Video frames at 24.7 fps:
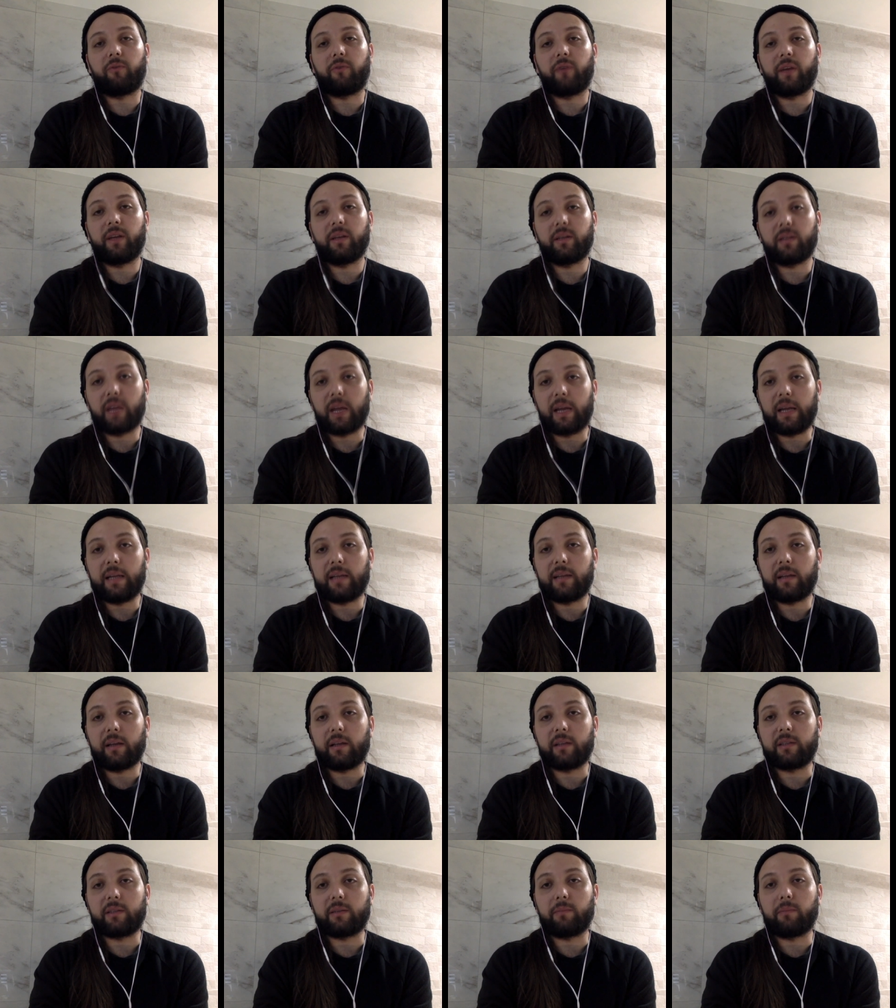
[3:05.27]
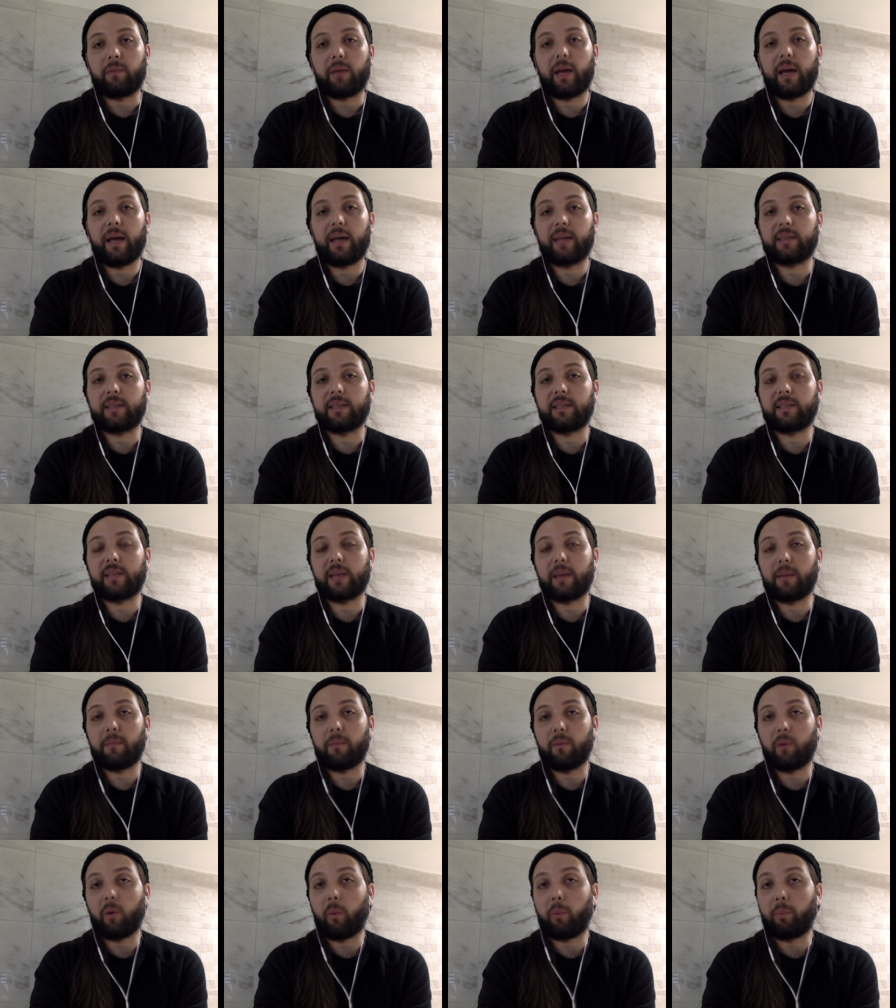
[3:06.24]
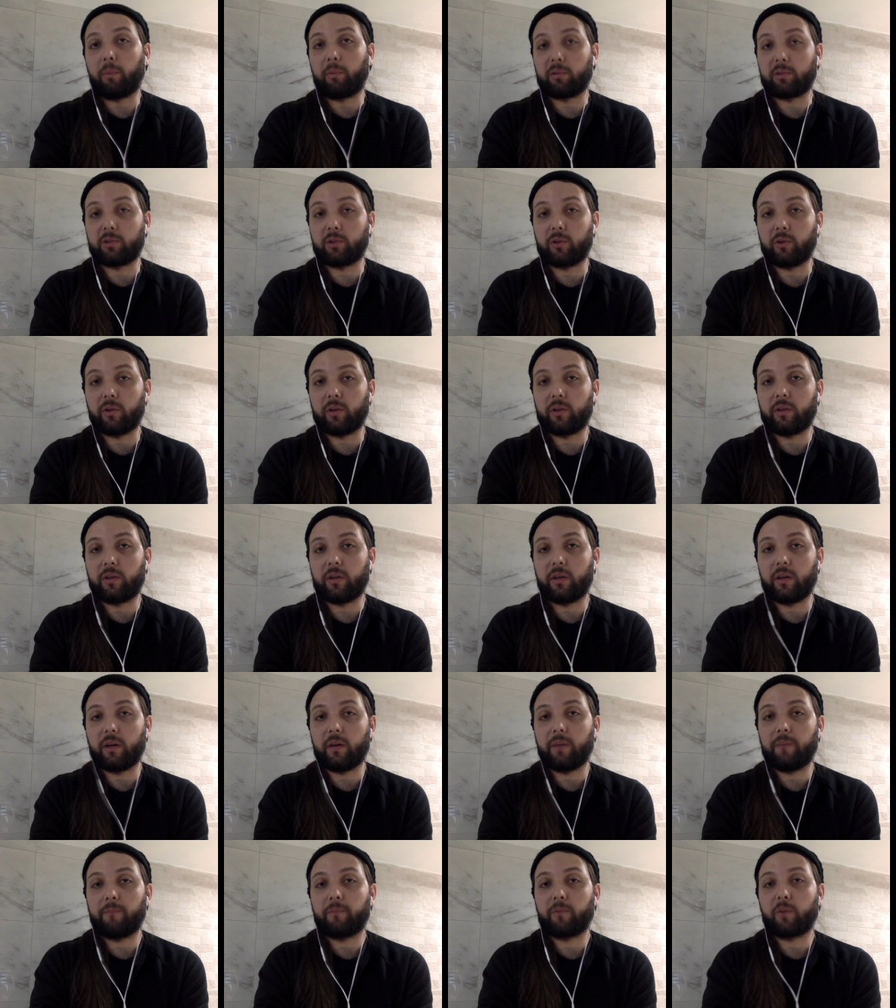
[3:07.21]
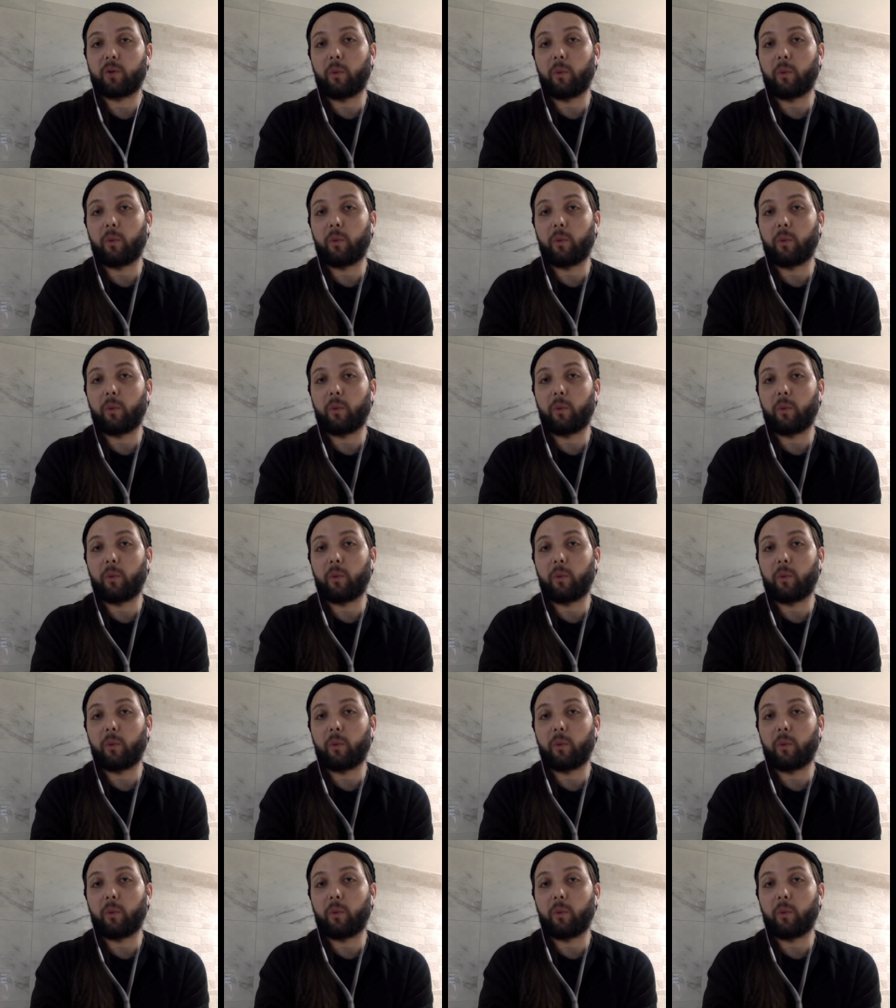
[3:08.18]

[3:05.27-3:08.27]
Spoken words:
antinatalism has the same opportunity